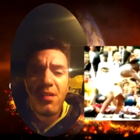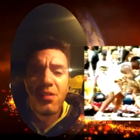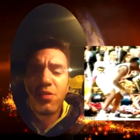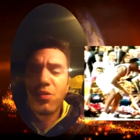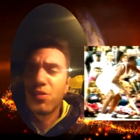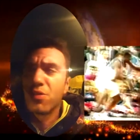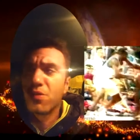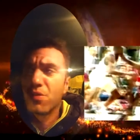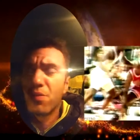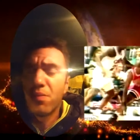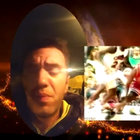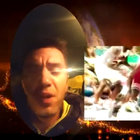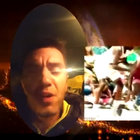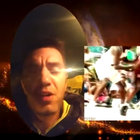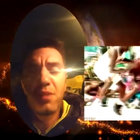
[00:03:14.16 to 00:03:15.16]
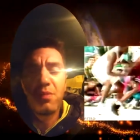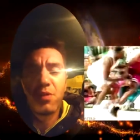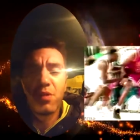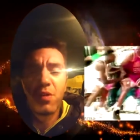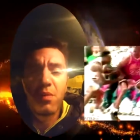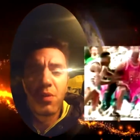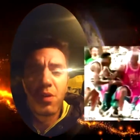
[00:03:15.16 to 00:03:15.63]
to compare him
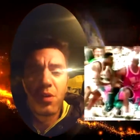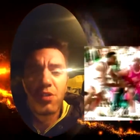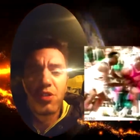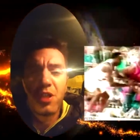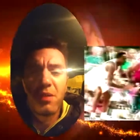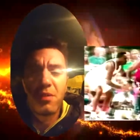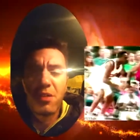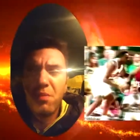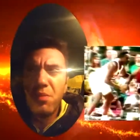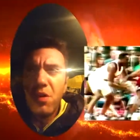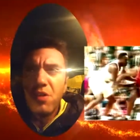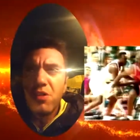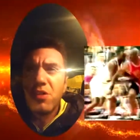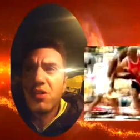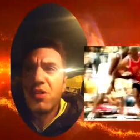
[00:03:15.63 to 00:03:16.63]
to LeBron James. LeBron,